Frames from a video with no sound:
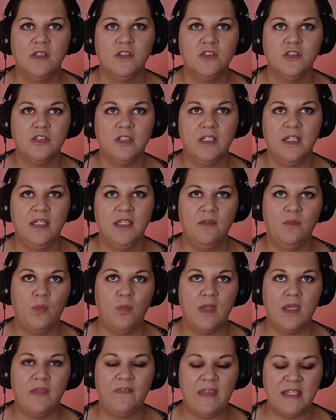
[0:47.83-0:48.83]
tree,
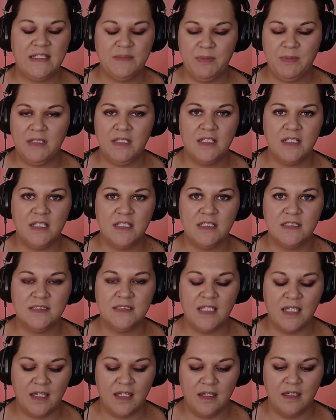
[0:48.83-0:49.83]
where that's been in his
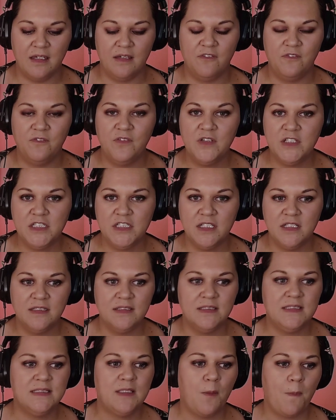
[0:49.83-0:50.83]
visions.